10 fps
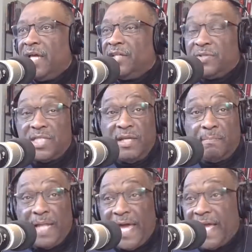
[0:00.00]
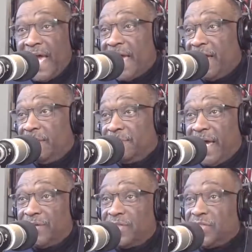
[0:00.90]
You see a black guy come
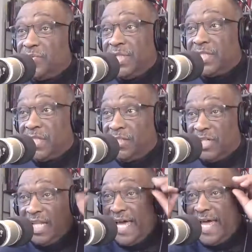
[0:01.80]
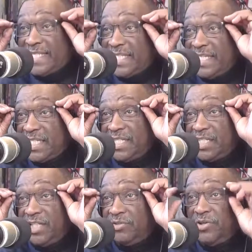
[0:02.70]
down the street in his little glasses and his
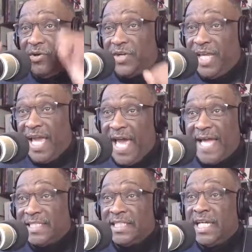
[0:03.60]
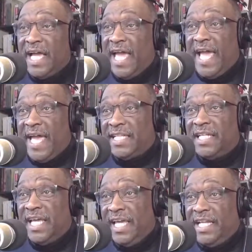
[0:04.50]
little nerdy hat,
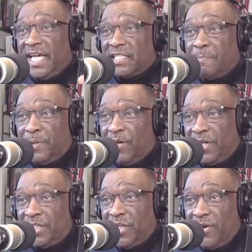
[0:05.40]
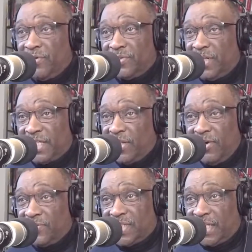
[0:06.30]
and he doesn't put on a
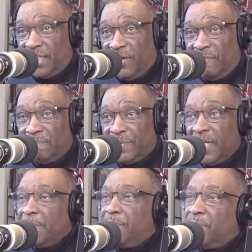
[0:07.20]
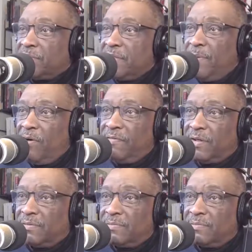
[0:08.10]
turn signal, pulls him over.